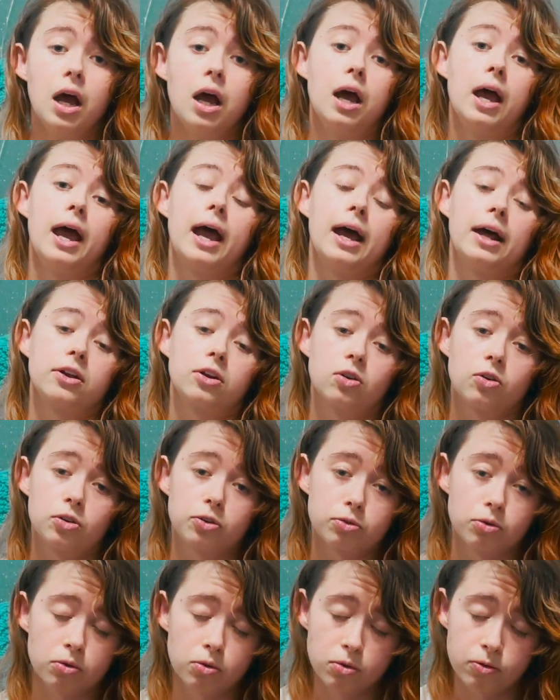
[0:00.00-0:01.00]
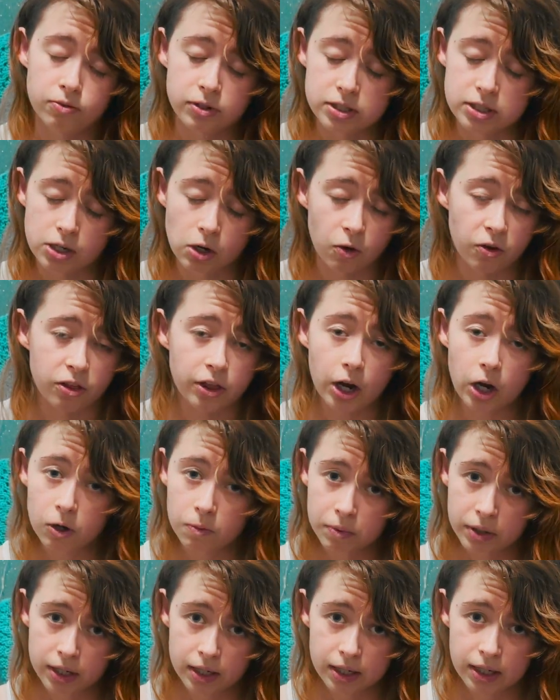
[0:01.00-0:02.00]
Had to go through
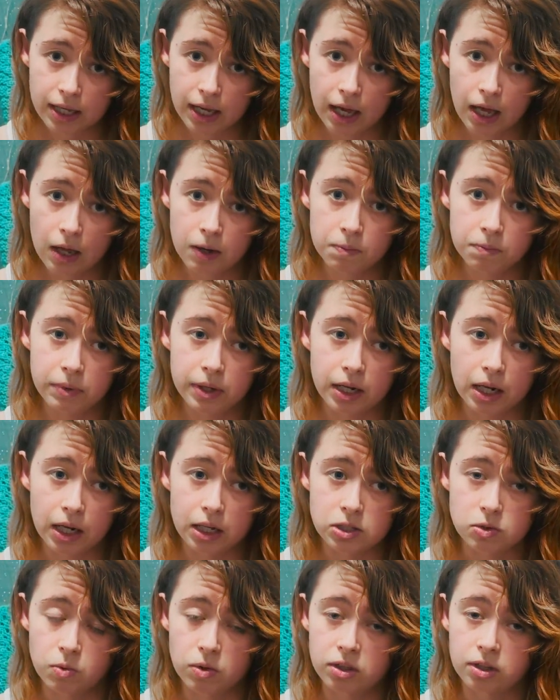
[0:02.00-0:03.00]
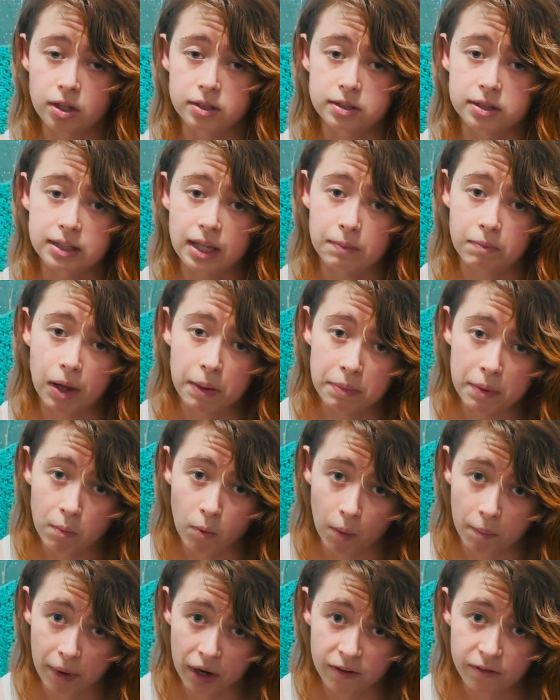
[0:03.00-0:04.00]
physiotherapy again because we thought that might be more
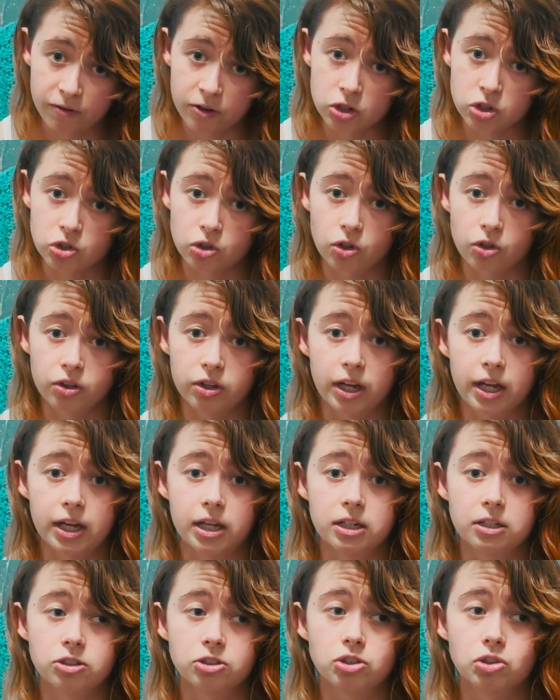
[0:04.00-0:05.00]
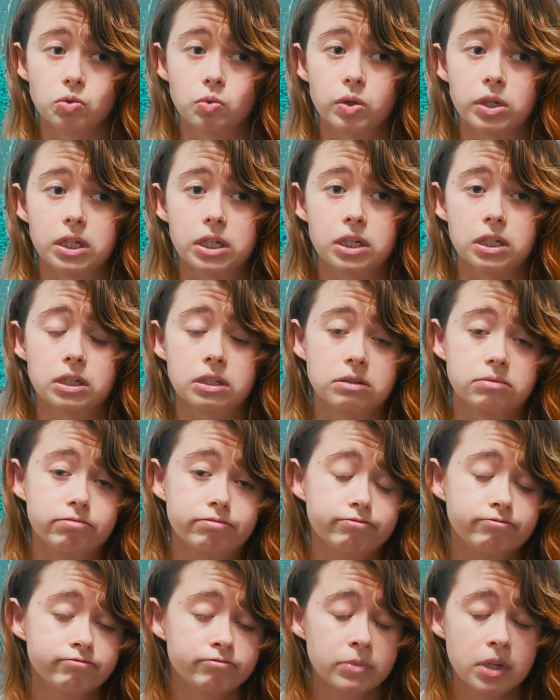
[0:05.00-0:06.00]
beneficial than
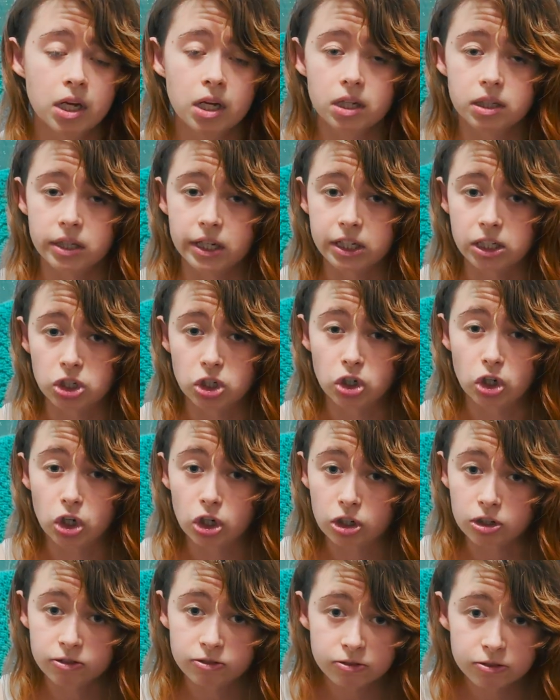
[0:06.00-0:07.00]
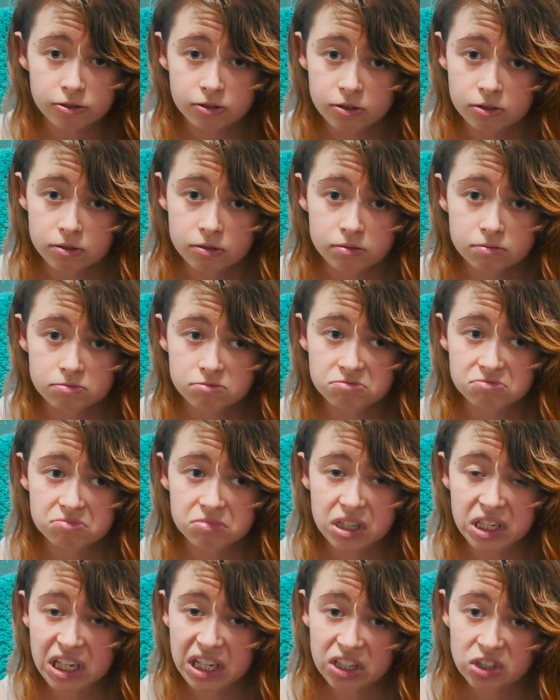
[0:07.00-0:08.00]
doing like a nerve
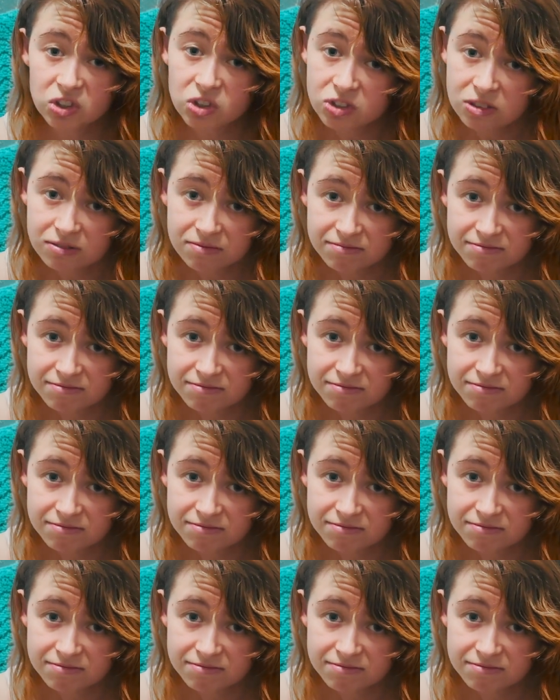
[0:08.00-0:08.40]
needle,